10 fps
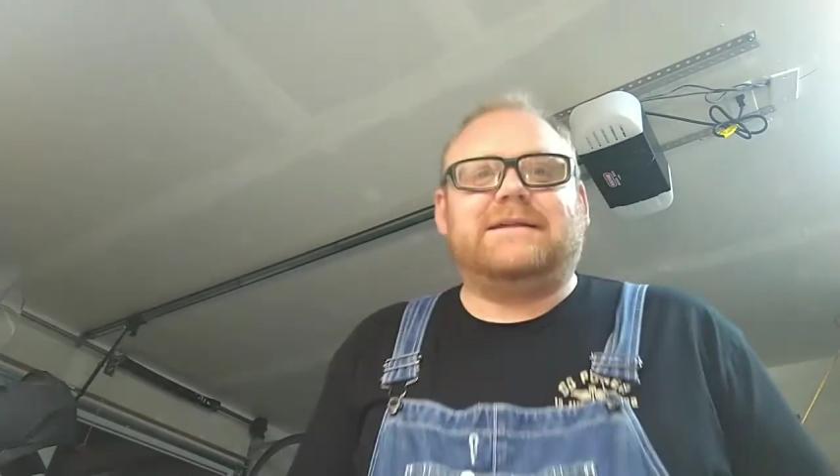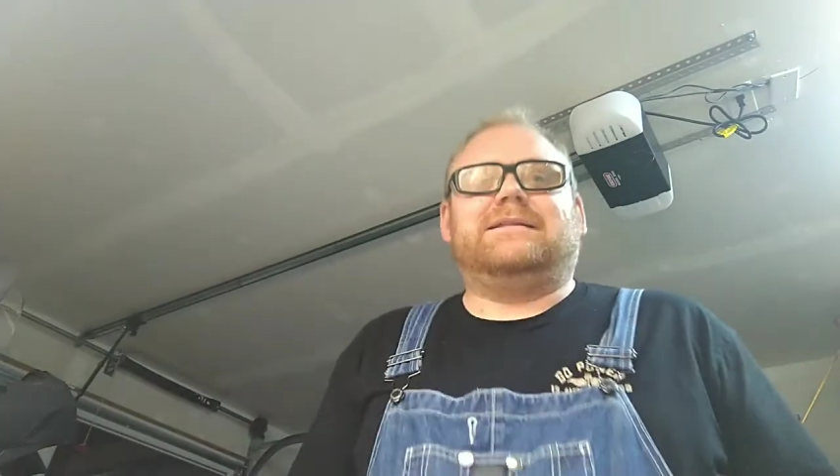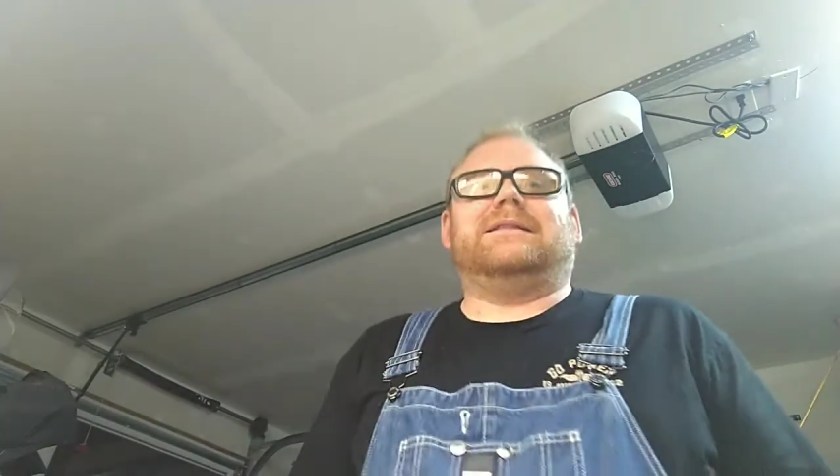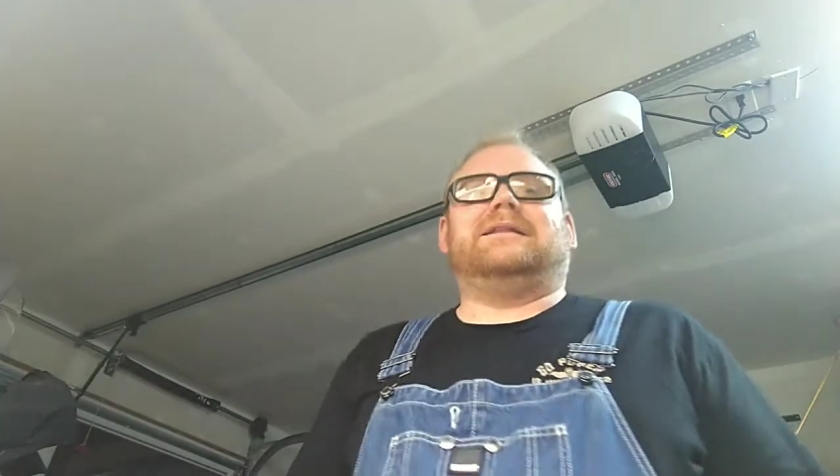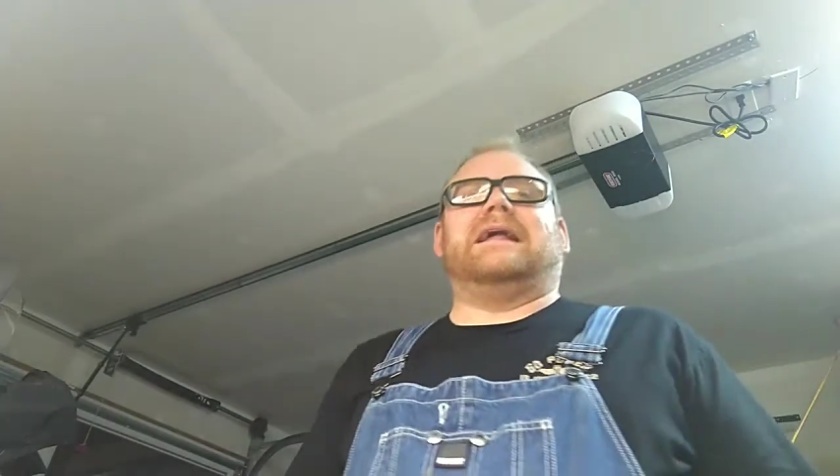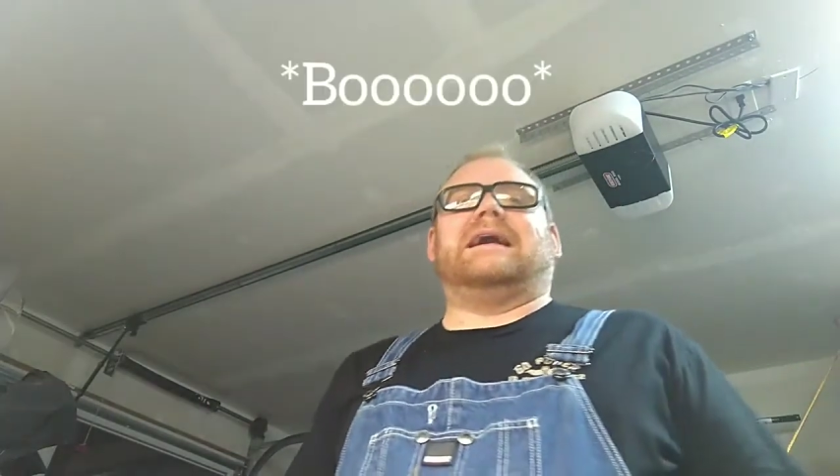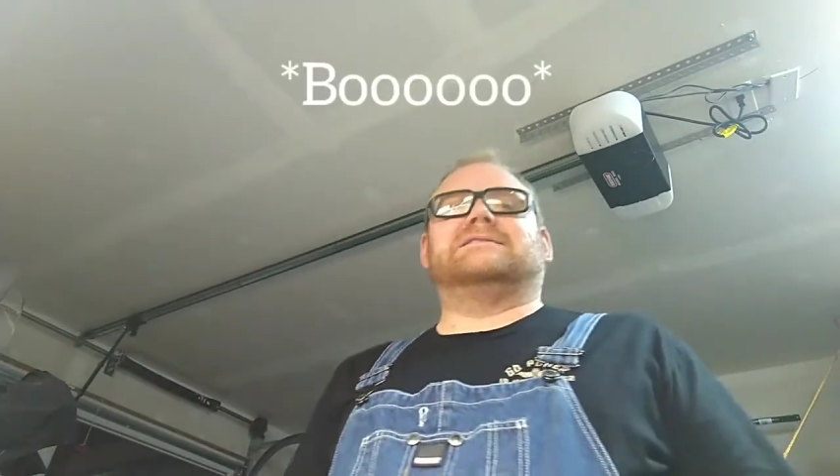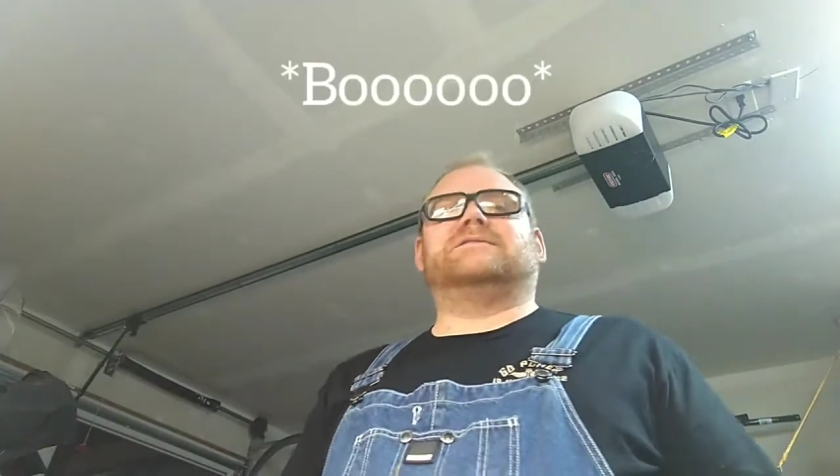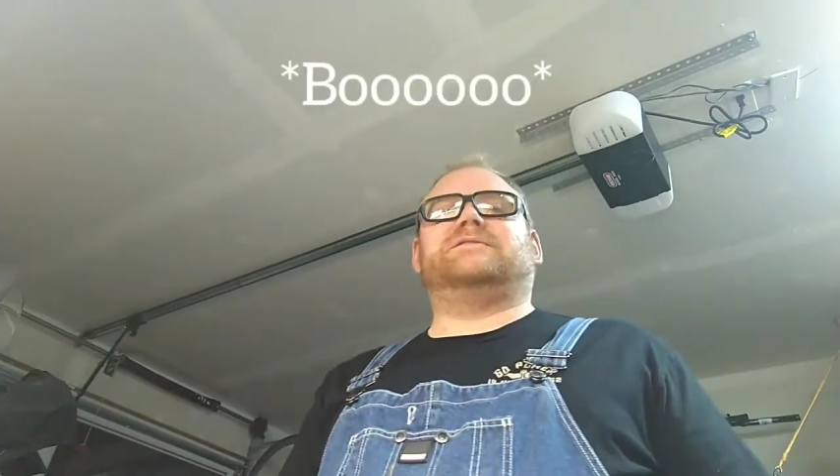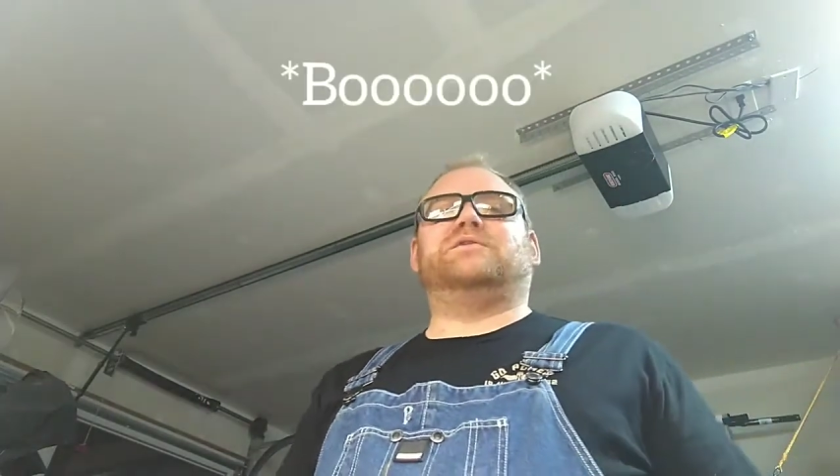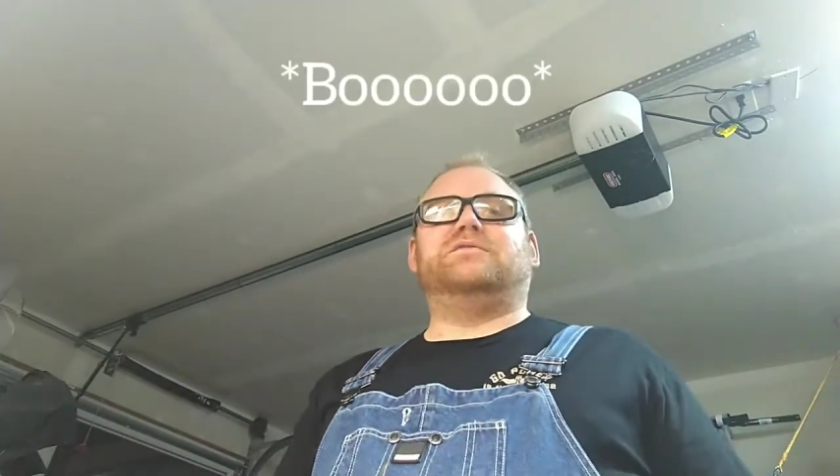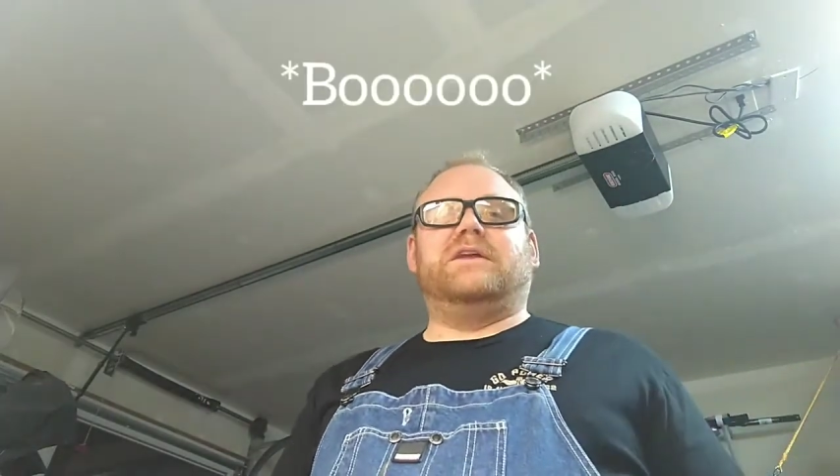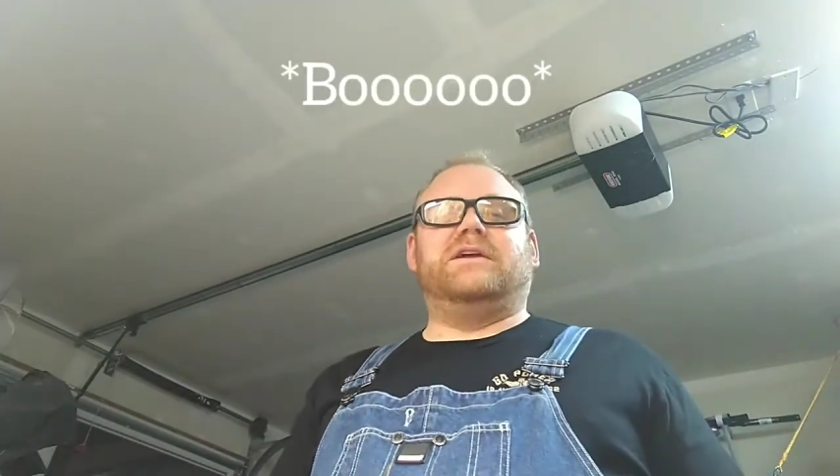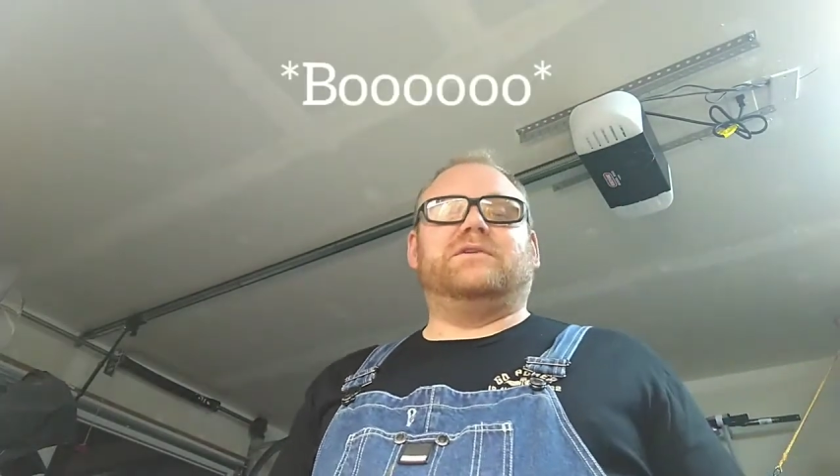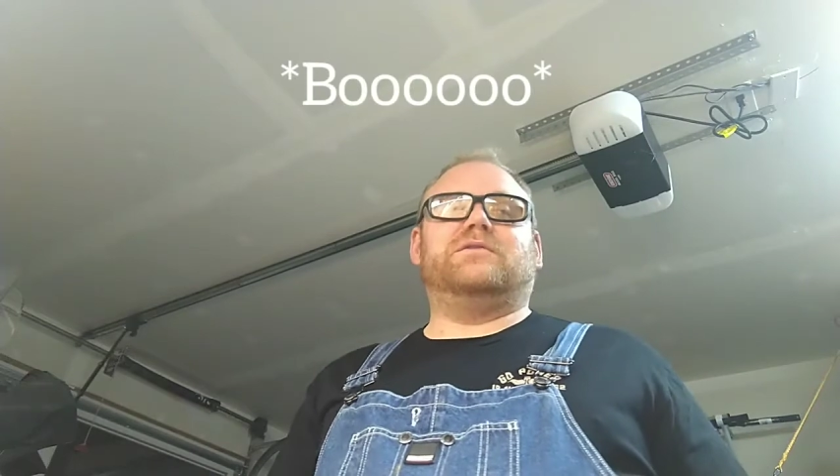the last few
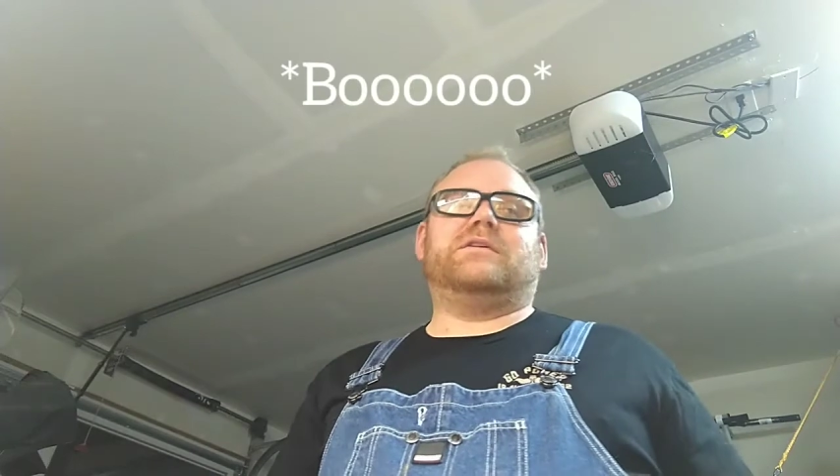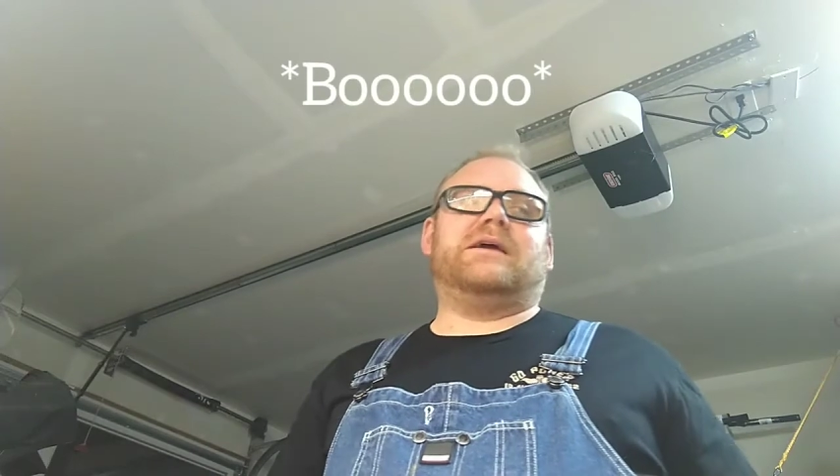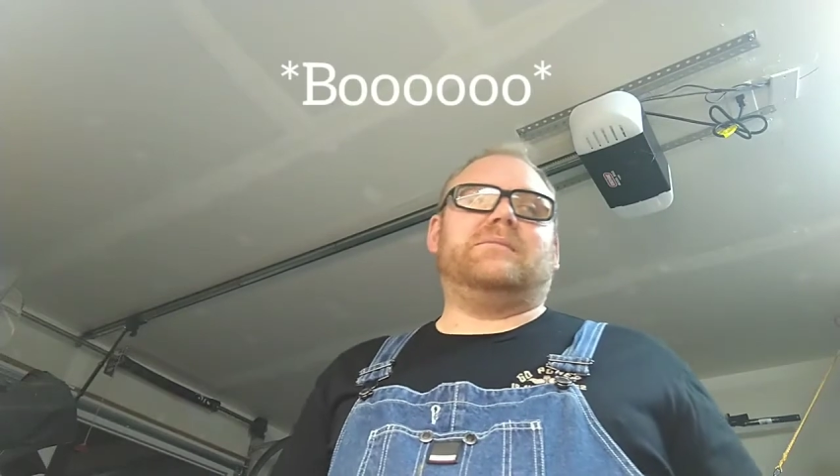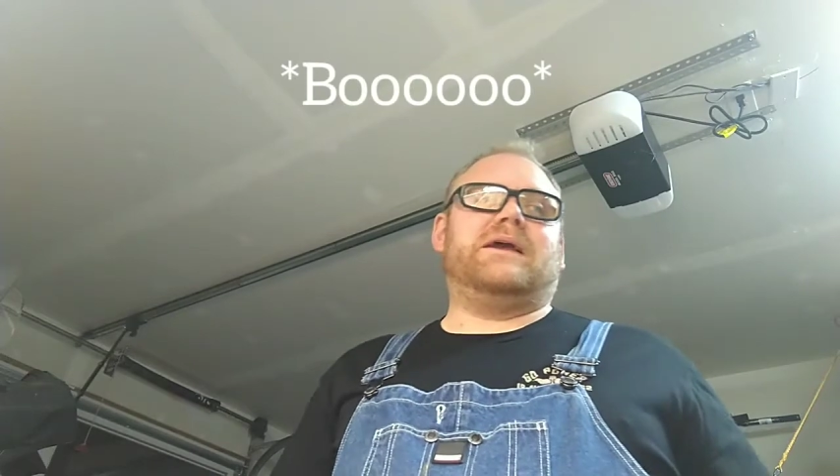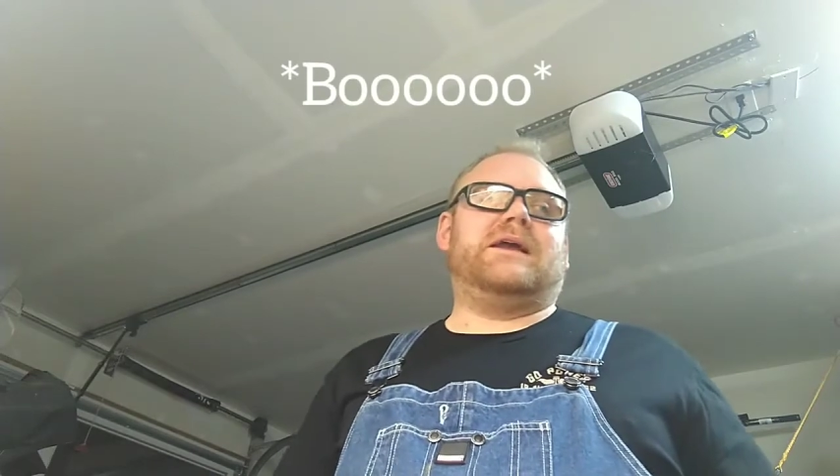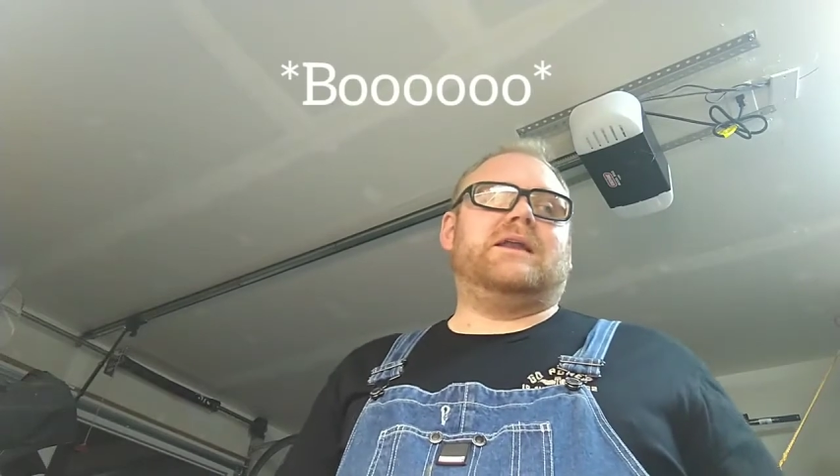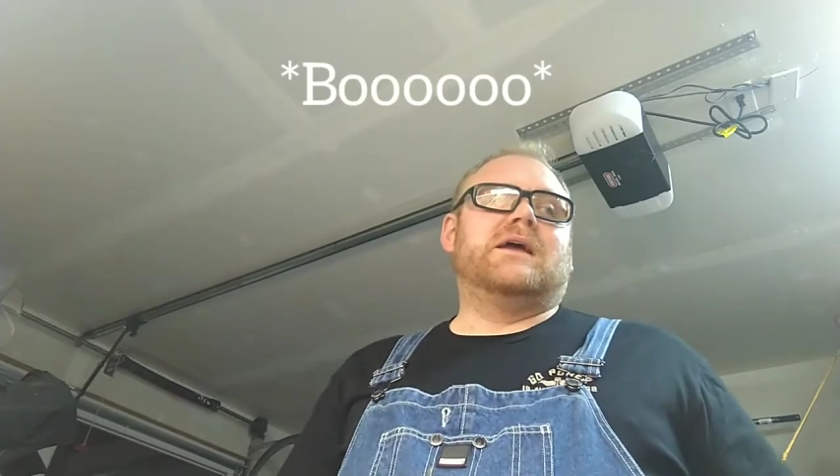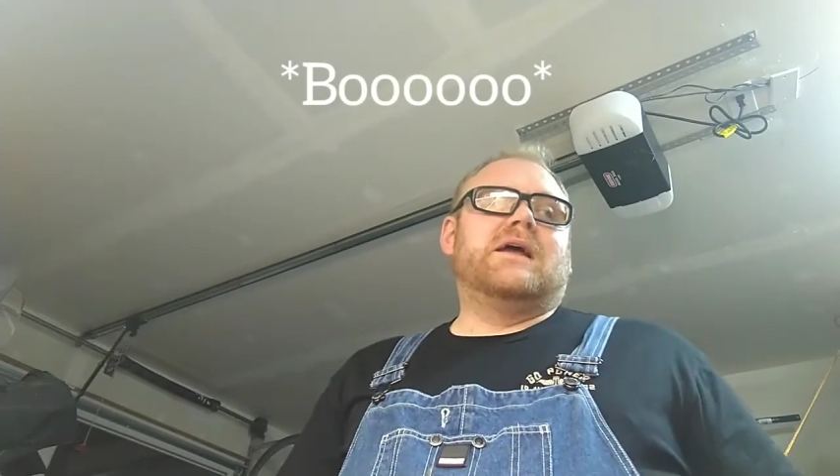videos I made.